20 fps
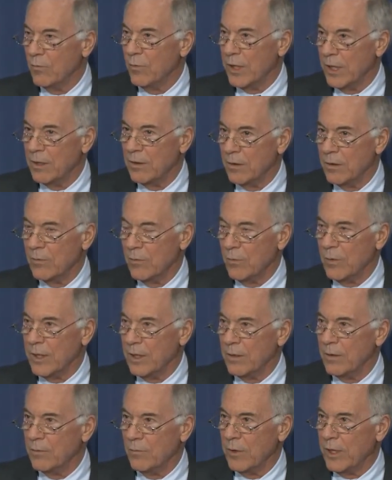We,
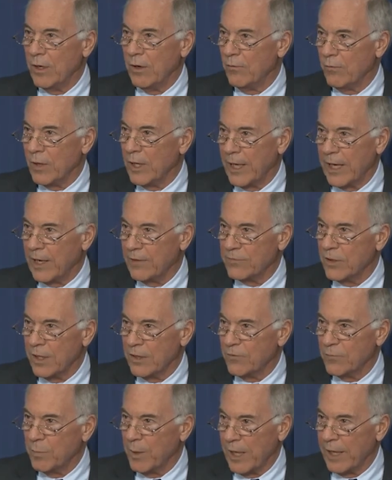we, we don't really have to
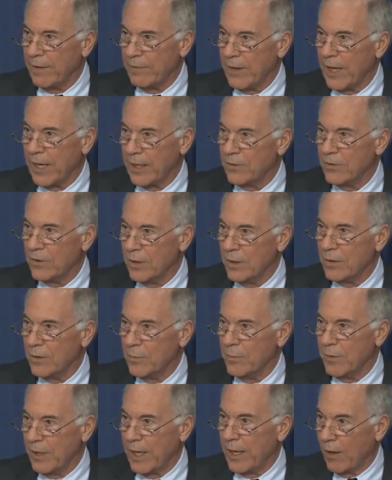explain that to
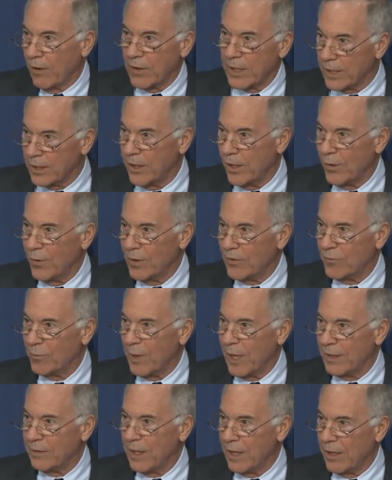them. They already know it's
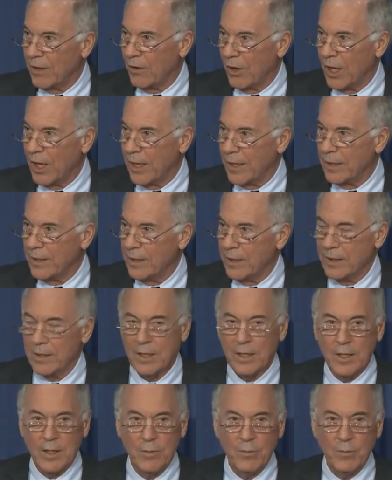bad. They don't like it.